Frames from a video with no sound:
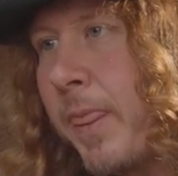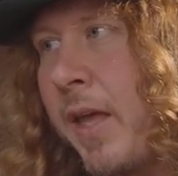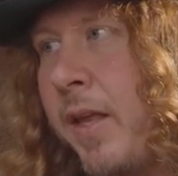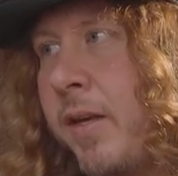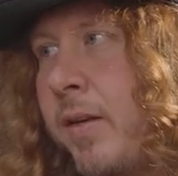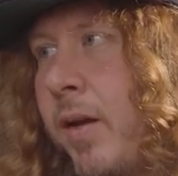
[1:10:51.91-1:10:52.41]

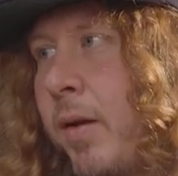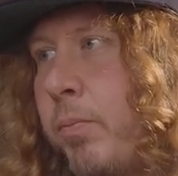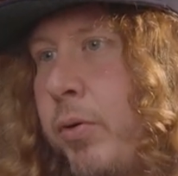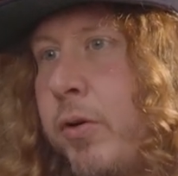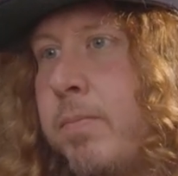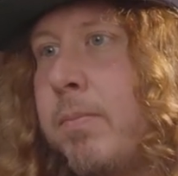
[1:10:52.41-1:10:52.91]
and
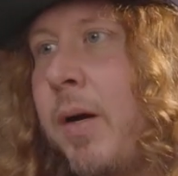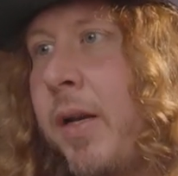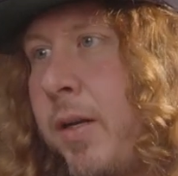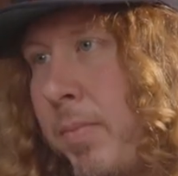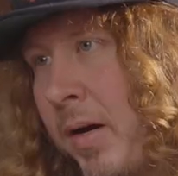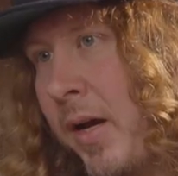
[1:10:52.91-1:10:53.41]
put
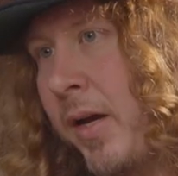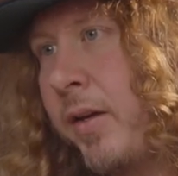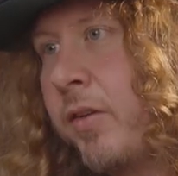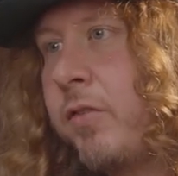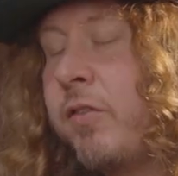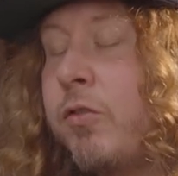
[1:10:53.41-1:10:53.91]
money behind
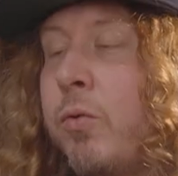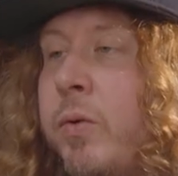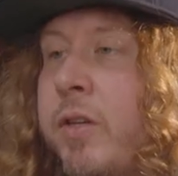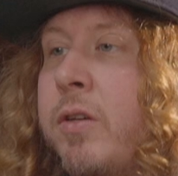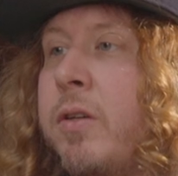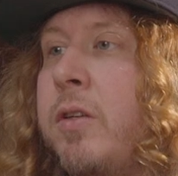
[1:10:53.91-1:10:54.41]
us so
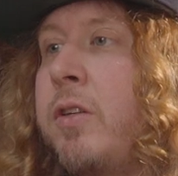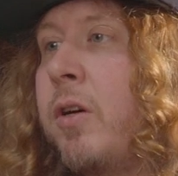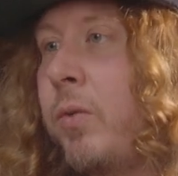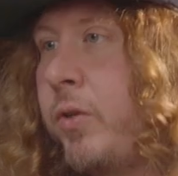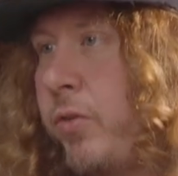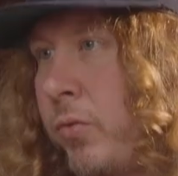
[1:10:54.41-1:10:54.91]
we could
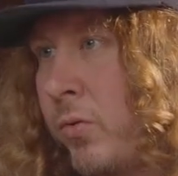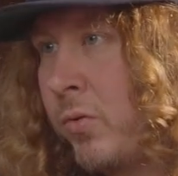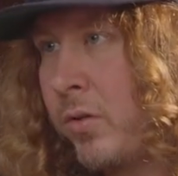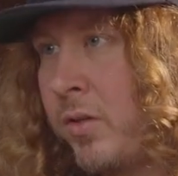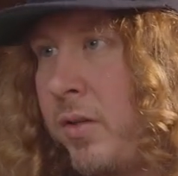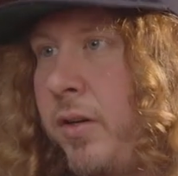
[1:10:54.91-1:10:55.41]
go and
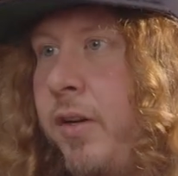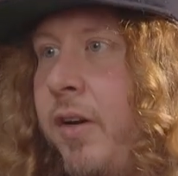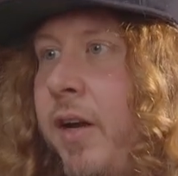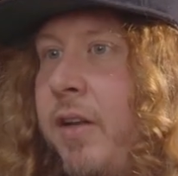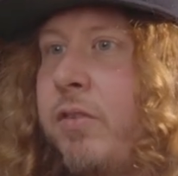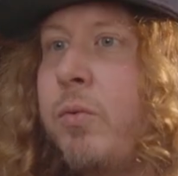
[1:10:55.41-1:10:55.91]
tour.
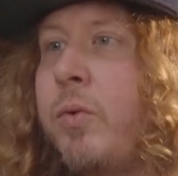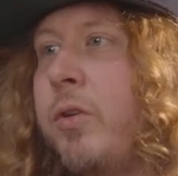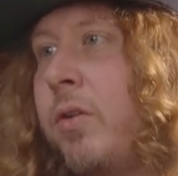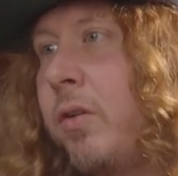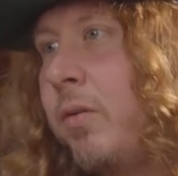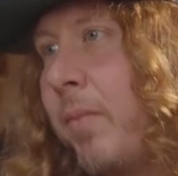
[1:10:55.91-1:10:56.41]
And so we
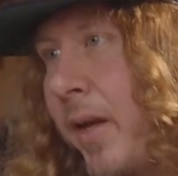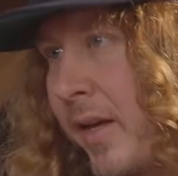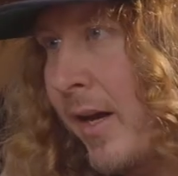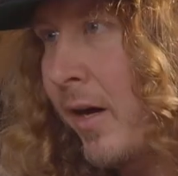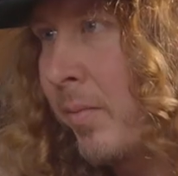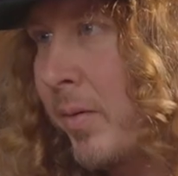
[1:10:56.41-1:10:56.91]
could make
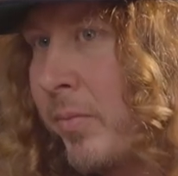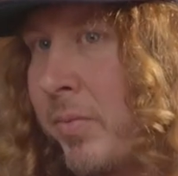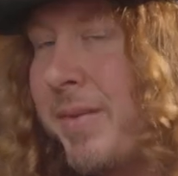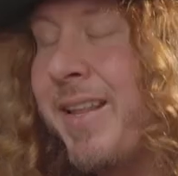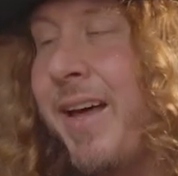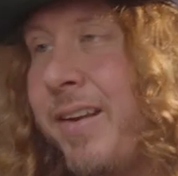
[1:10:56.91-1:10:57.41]
albums. I
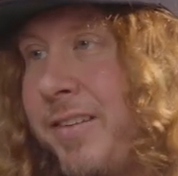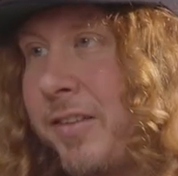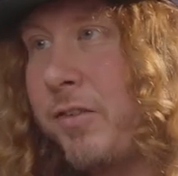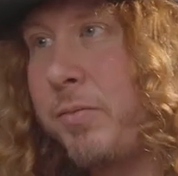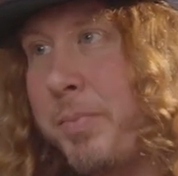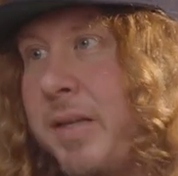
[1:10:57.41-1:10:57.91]
mean, that is
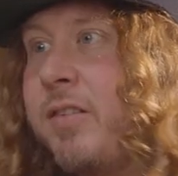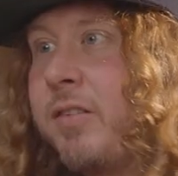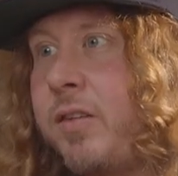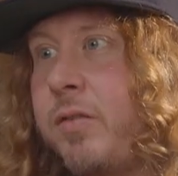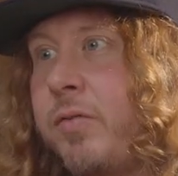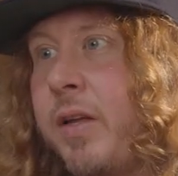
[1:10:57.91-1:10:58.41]

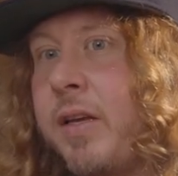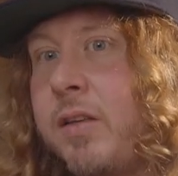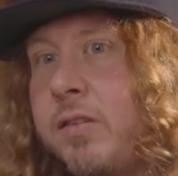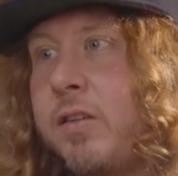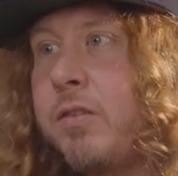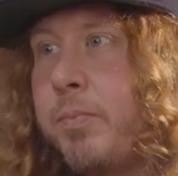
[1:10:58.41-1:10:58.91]
expensive. Like,
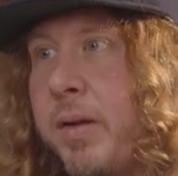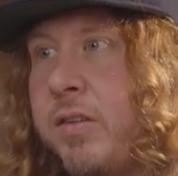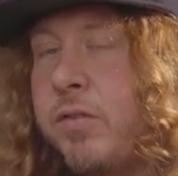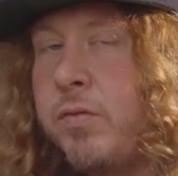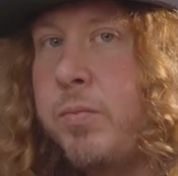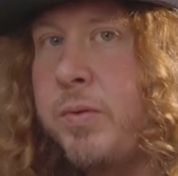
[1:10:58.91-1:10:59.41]
it's
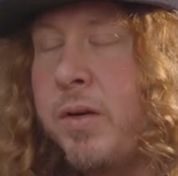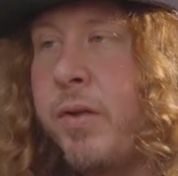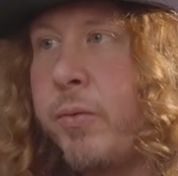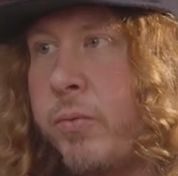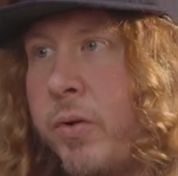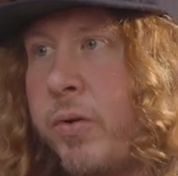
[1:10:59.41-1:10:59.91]
expensive to be on
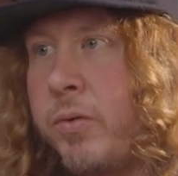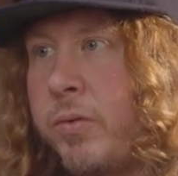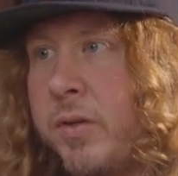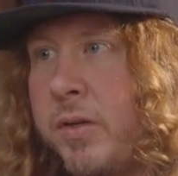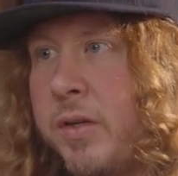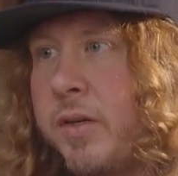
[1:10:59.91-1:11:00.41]
the road,